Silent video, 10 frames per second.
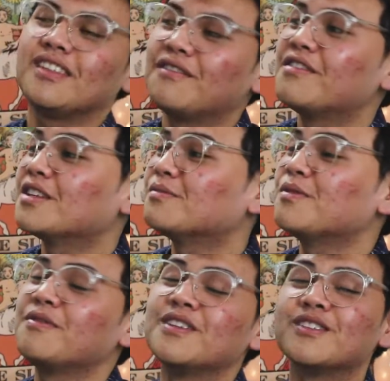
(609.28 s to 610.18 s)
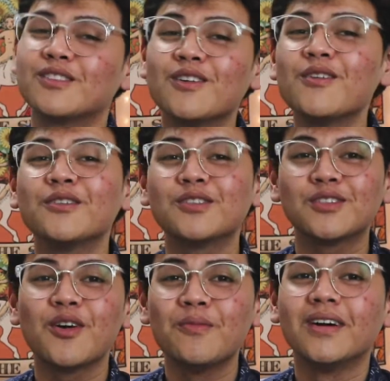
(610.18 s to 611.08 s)
love this movie so,
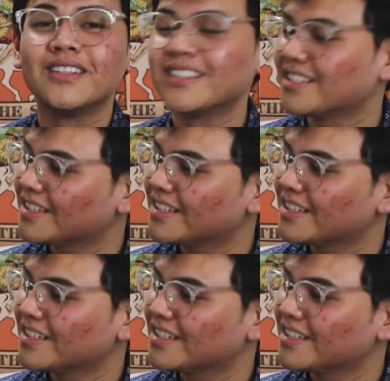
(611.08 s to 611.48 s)
so much.